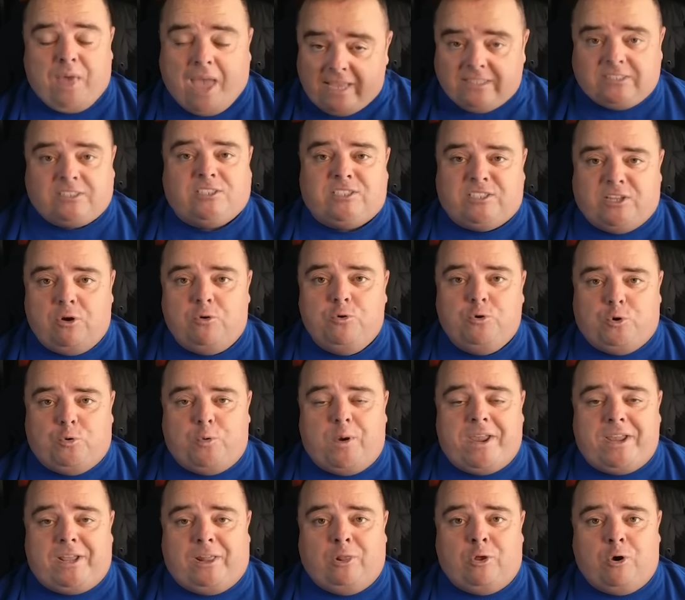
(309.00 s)
that's still
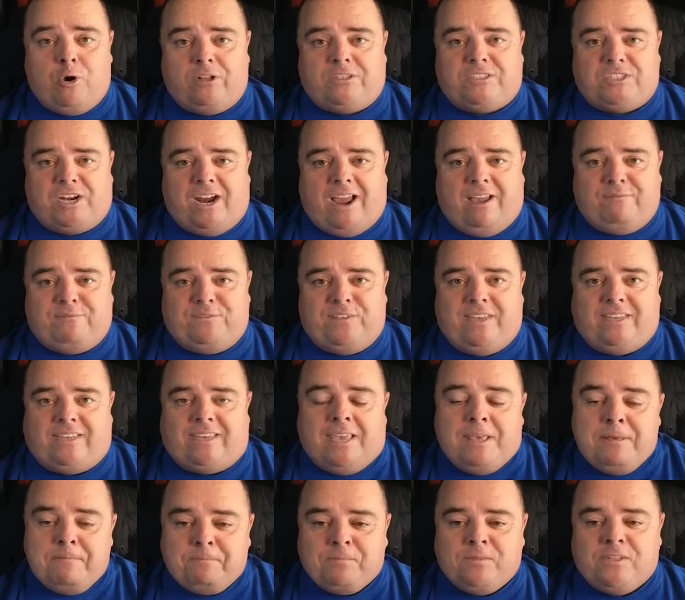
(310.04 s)
quite a lot of traffic.
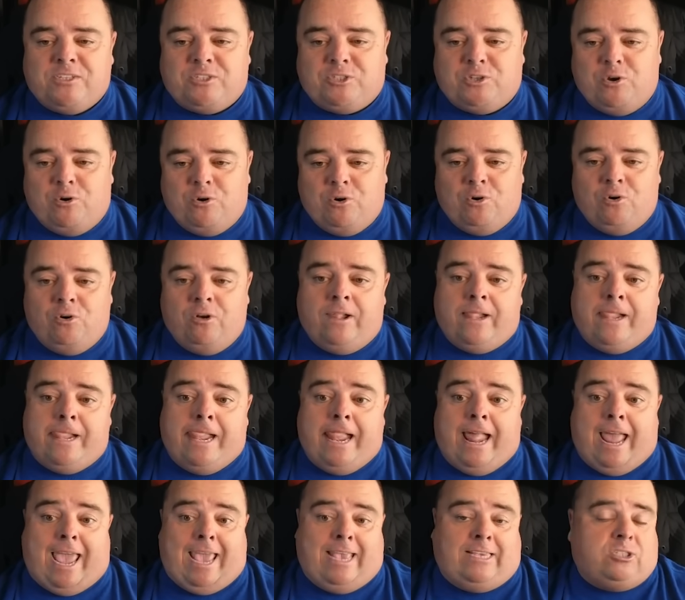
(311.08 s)
So
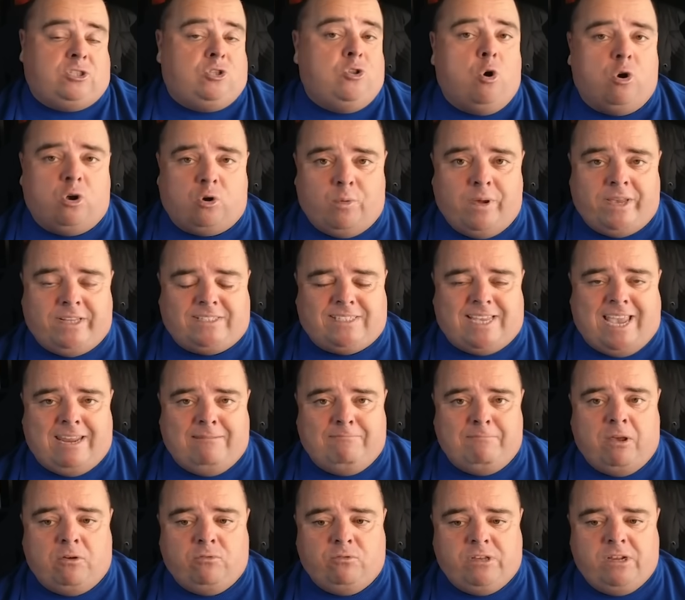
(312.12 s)
it's not quite
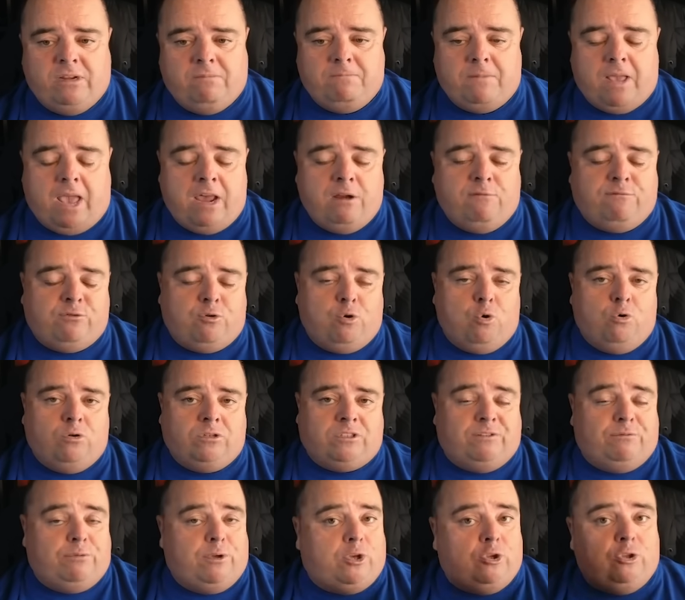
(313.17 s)
10 million. And of
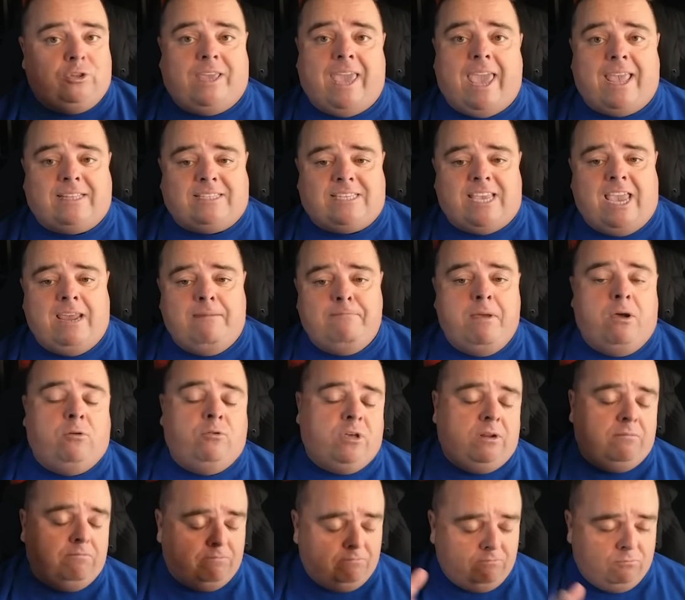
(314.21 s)
course, if we could get 10
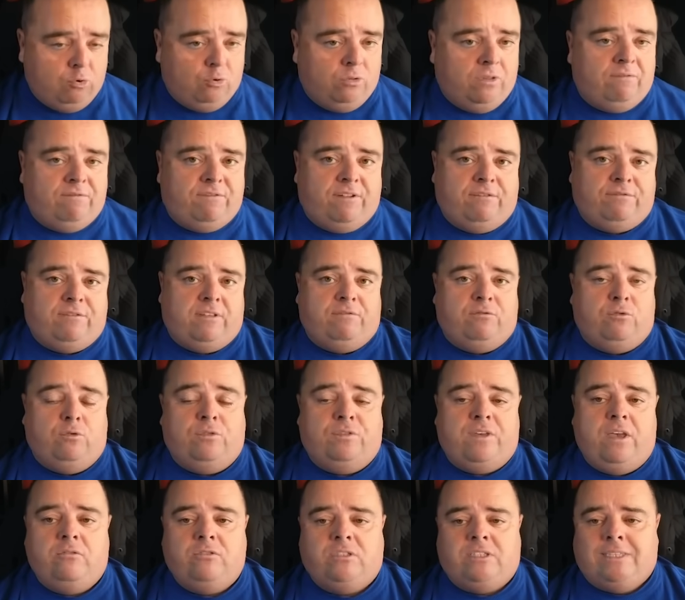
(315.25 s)
million more than
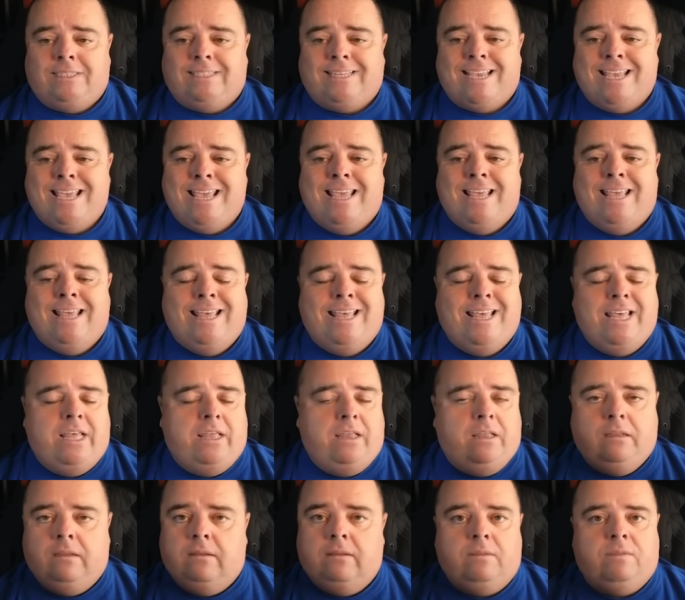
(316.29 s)
54,000,
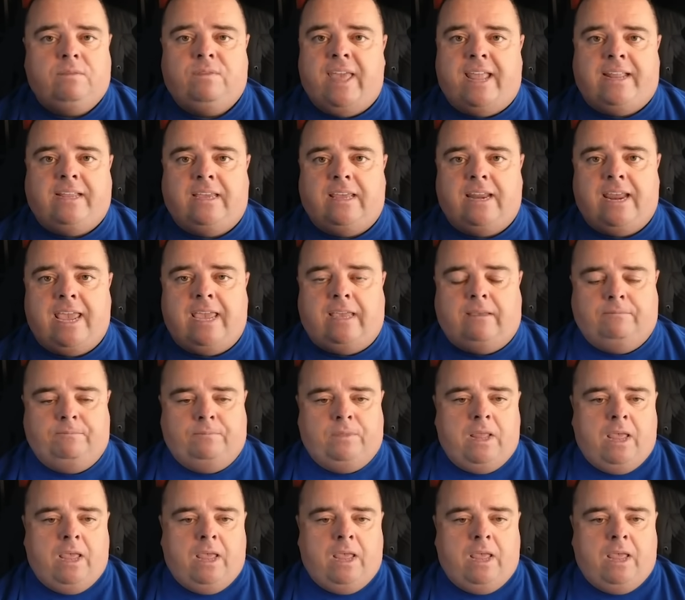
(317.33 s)
then great.